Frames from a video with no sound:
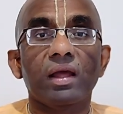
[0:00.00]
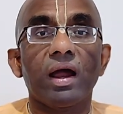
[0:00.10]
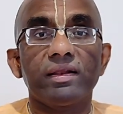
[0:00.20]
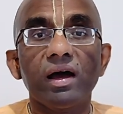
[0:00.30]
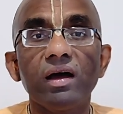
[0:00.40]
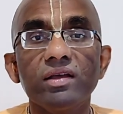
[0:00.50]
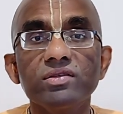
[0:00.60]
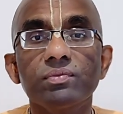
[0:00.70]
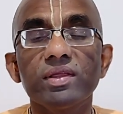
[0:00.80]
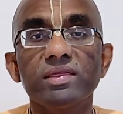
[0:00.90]
And
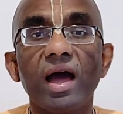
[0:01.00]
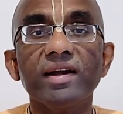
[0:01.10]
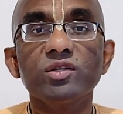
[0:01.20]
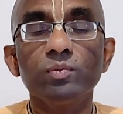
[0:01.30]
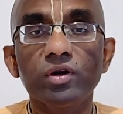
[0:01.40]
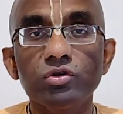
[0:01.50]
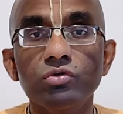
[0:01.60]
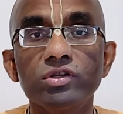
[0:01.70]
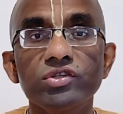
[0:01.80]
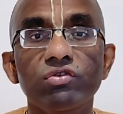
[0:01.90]
thus, with that
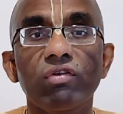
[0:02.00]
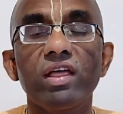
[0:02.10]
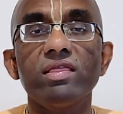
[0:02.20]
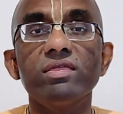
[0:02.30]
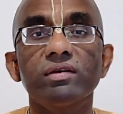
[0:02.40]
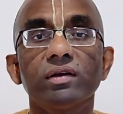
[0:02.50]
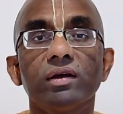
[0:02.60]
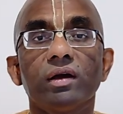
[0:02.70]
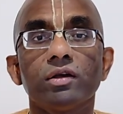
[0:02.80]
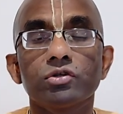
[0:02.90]
spiritual strength,
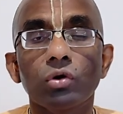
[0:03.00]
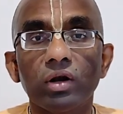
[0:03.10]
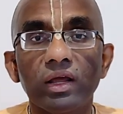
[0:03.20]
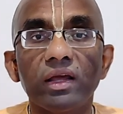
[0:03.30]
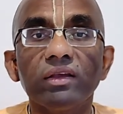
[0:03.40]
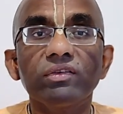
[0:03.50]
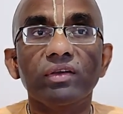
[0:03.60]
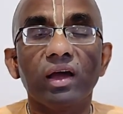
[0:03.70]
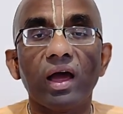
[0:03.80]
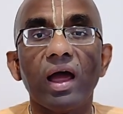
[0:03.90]

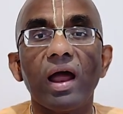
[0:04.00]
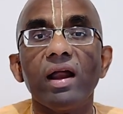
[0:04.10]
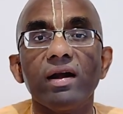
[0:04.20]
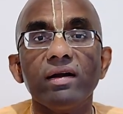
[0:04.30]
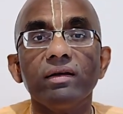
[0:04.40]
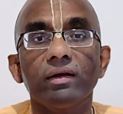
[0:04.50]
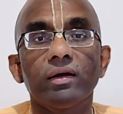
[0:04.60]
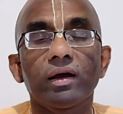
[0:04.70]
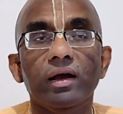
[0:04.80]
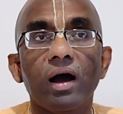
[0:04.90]
solace and
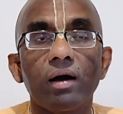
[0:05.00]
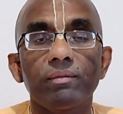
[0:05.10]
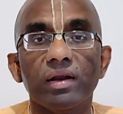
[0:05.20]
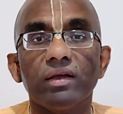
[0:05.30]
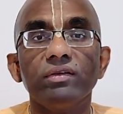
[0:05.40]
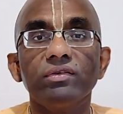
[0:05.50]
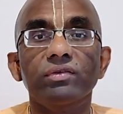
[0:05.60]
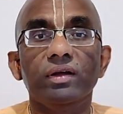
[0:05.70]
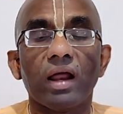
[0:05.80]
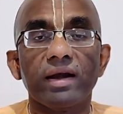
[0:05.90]

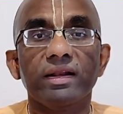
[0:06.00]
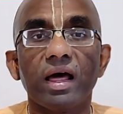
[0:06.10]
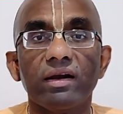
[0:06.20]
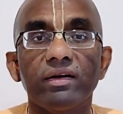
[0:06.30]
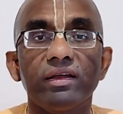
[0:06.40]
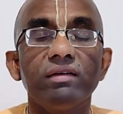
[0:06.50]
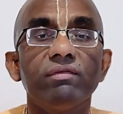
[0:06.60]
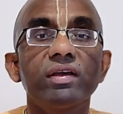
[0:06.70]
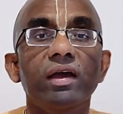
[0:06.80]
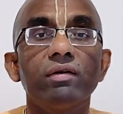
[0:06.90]
calmness and clarity,
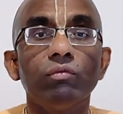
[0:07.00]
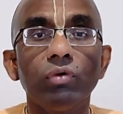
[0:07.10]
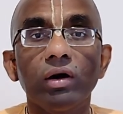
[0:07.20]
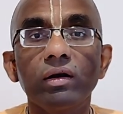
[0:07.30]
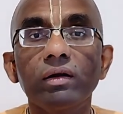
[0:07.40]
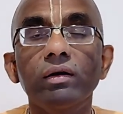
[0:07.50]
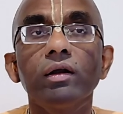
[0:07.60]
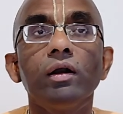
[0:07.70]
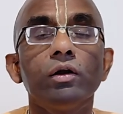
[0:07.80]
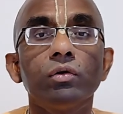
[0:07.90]
we can work
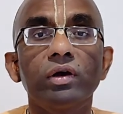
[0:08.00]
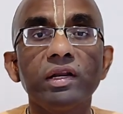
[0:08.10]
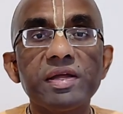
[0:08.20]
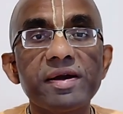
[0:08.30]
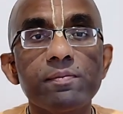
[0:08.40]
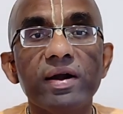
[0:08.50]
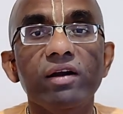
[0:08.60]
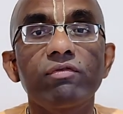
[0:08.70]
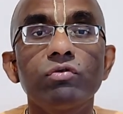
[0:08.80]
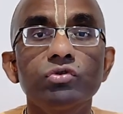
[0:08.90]
to create a
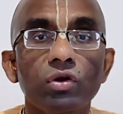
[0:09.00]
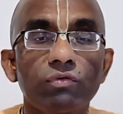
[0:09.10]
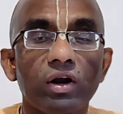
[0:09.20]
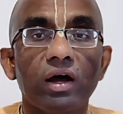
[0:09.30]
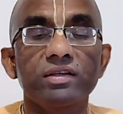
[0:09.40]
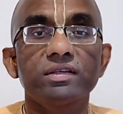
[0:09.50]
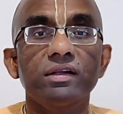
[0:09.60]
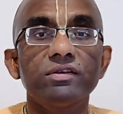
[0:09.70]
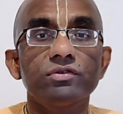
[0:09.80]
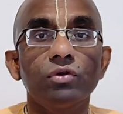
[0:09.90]
better future for
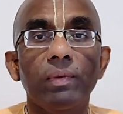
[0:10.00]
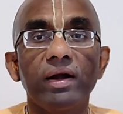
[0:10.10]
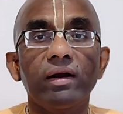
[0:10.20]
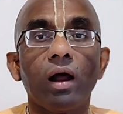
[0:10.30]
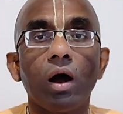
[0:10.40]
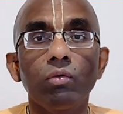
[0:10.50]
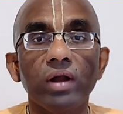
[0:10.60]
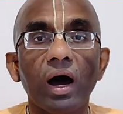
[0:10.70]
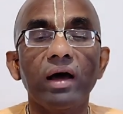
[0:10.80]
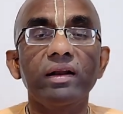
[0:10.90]
ourselves, no matter how
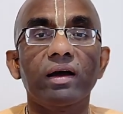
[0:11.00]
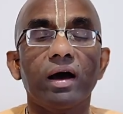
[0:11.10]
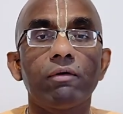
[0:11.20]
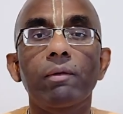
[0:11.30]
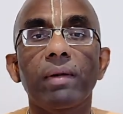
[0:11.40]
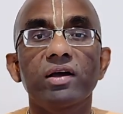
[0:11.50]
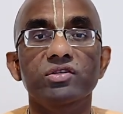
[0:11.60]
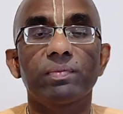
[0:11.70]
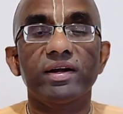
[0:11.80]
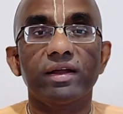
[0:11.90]
dark our
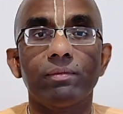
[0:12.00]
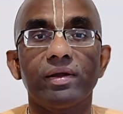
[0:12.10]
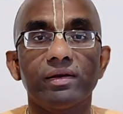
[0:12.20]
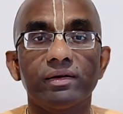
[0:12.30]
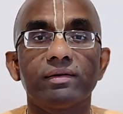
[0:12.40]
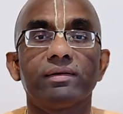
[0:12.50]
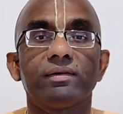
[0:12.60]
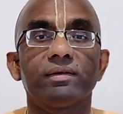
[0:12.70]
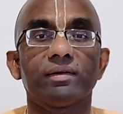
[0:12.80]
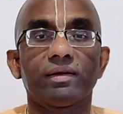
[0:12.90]
past might have been.
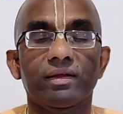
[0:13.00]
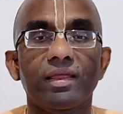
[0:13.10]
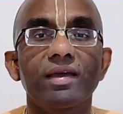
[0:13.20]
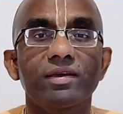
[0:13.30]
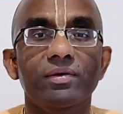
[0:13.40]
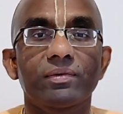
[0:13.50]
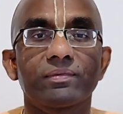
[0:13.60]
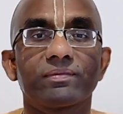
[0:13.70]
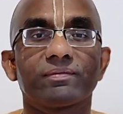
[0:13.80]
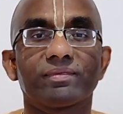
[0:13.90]
Thank you.
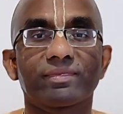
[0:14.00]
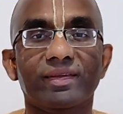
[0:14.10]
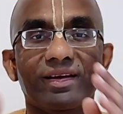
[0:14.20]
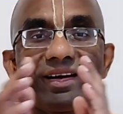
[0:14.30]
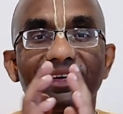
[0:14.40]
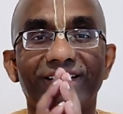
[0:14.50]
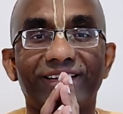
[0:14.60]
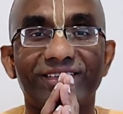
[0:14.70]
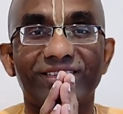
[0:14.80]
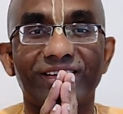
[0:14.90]
Hare
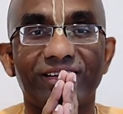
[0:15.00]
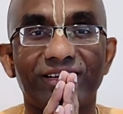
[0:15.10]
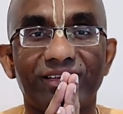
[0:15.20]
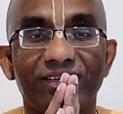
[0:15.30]
Krishna.